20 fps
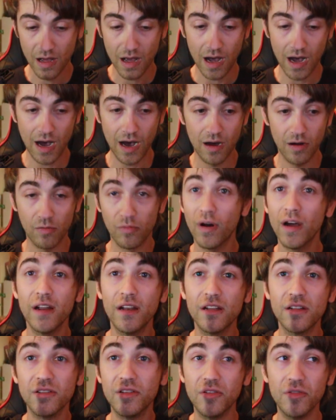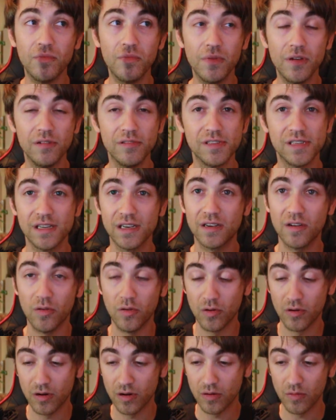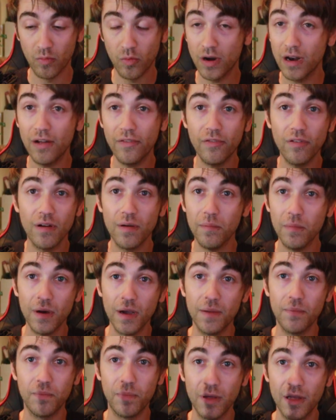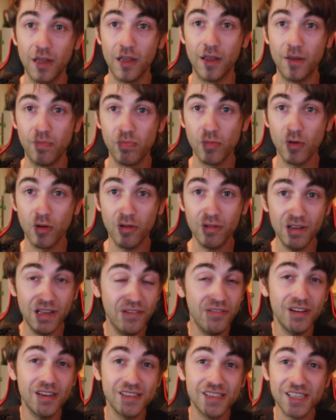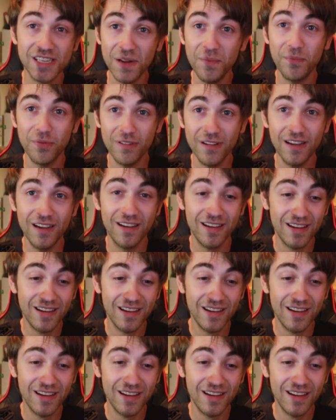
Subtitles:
writing new music, or whatever it might be. Or even and simply,